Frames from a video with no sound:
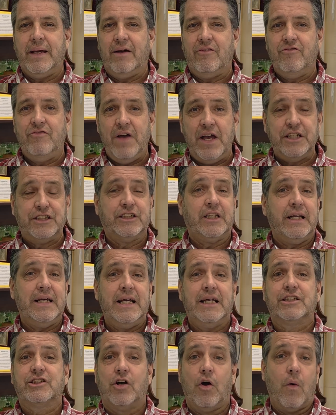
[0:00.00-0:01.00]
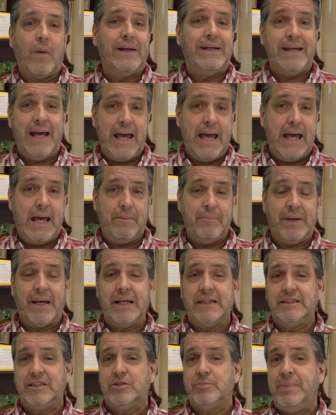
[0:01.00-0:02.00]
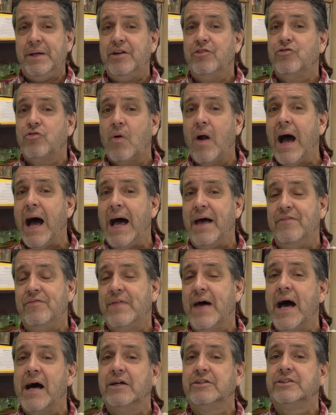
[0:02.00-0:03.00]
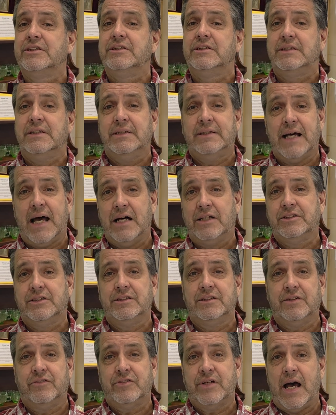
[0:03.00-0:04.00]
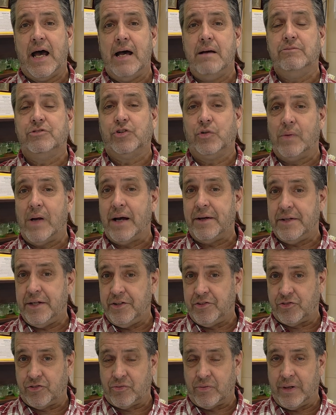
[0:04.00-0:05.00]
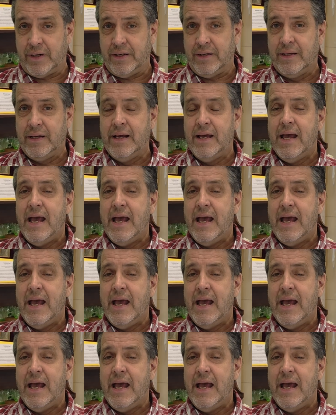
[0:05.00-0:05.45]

eventually it's going to end, because it's been tried thousands and thousands of times throughout history,